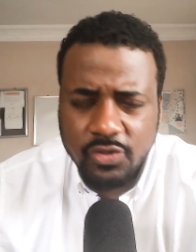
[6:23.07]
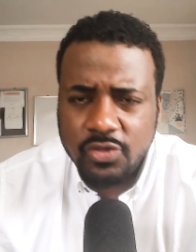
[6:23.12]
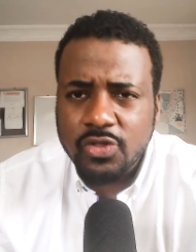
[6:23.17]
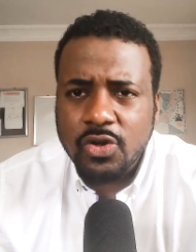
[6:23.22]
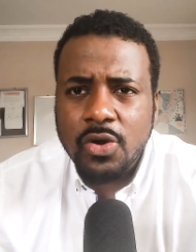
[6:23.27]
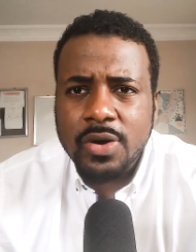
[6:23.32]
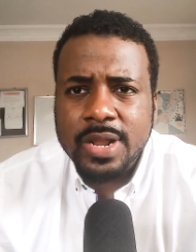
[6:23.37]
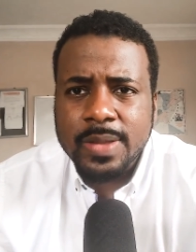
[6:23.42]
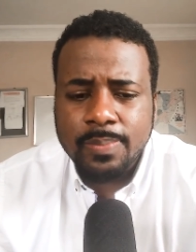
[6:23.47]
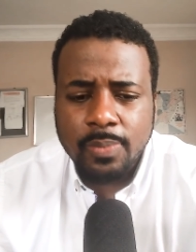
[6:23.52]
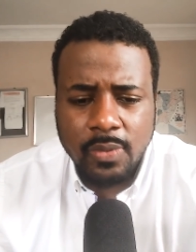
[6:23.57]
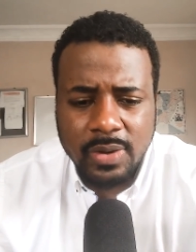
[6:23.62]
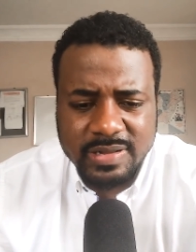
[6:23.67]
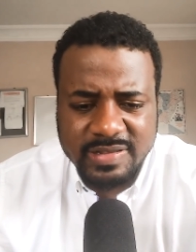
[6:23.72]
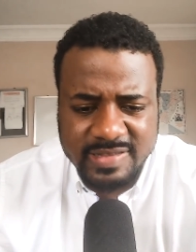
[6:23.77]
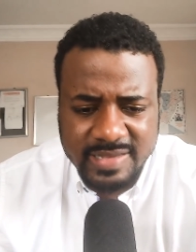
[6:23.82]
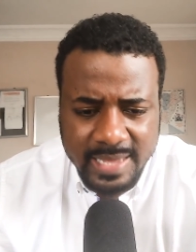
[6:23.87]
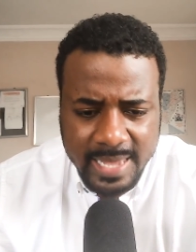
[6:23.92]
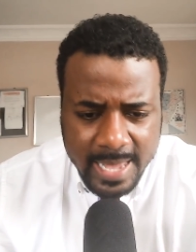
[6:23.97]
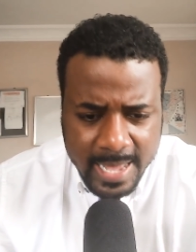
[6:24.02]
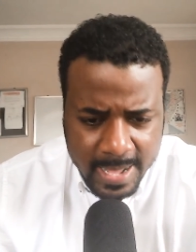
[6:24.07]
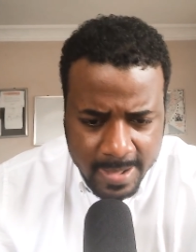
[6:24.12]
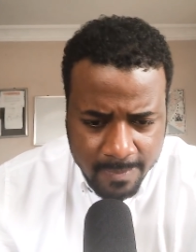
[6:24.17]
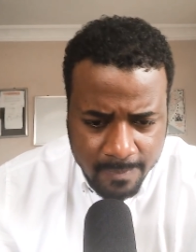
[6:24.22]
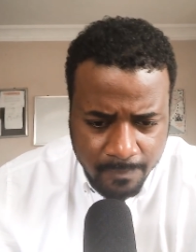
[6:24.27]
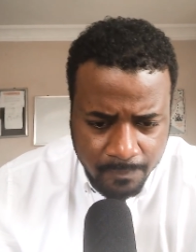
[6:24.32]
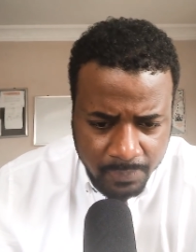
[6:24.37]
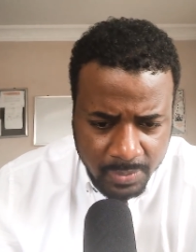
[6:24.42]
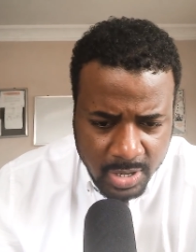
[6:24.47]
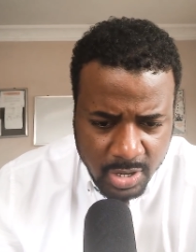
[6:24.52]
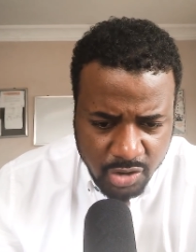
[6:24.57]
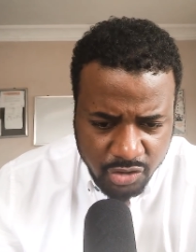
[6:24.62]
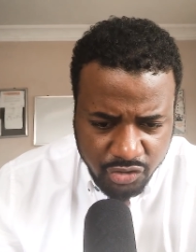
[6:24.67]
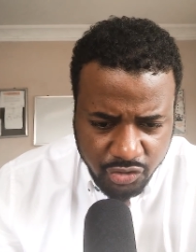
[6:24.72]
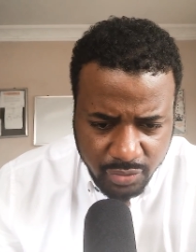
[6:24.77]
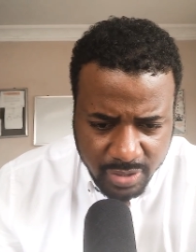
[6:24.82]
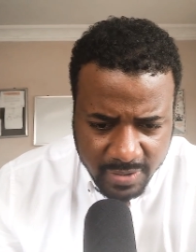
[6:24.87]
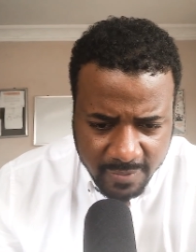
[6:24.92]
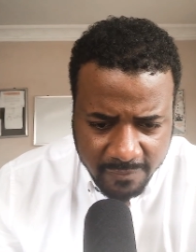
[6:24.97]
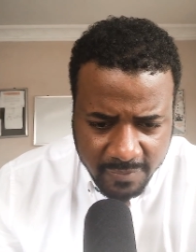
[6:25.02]
30 points a game,
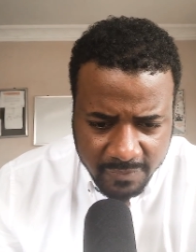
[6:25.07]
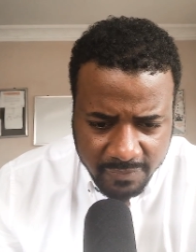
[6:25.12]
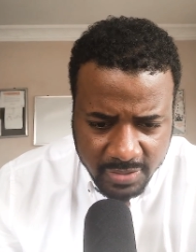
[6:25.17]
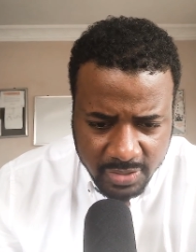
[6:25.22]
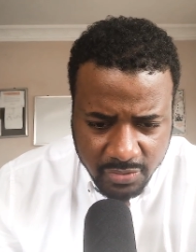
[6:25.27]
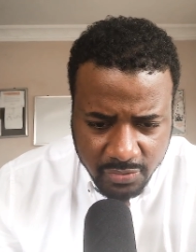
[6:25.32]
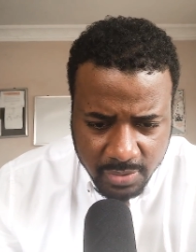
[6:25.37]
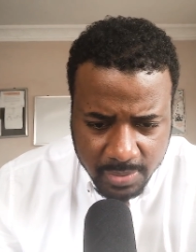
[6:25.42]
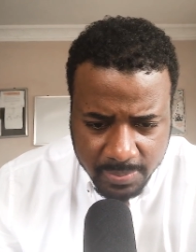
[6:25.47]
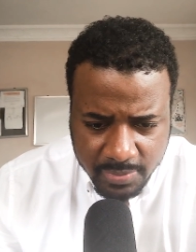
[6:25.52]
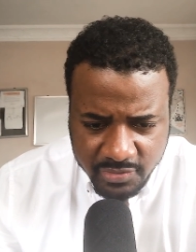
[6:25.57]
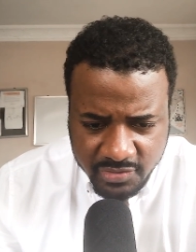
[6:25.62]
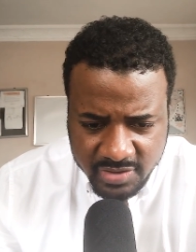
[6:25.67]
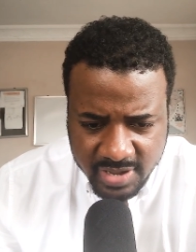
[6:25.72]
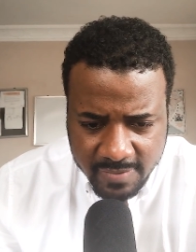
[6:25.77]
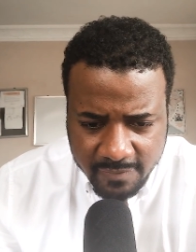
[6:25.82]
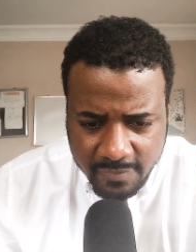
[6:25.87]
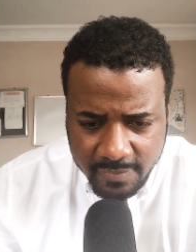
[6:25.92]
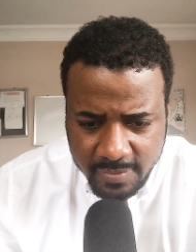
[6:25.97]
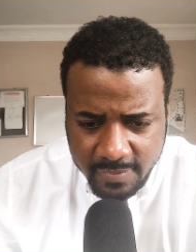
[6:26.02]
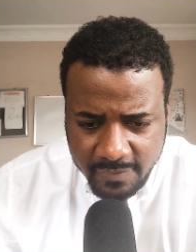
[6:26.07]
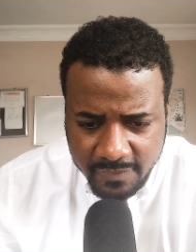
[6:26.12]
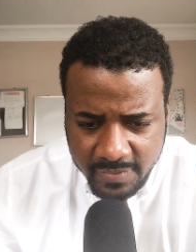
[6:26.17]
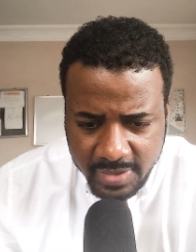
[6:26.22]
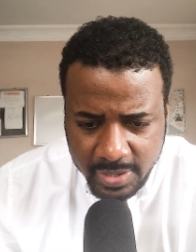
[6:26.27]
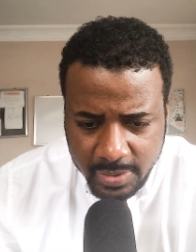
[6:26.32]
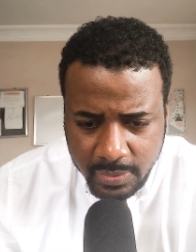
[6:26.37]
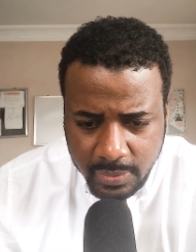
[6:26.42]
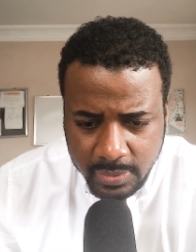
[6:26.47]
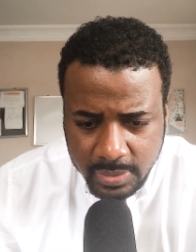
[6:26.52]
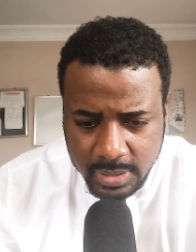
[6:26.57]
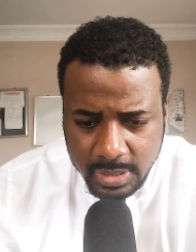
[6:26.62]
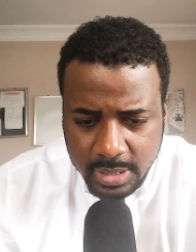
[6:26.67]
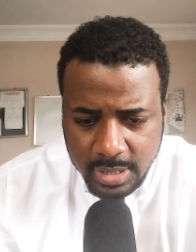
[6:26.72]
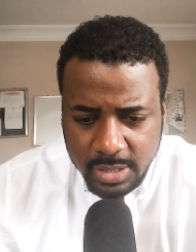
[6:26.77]
shooting 53% from the field,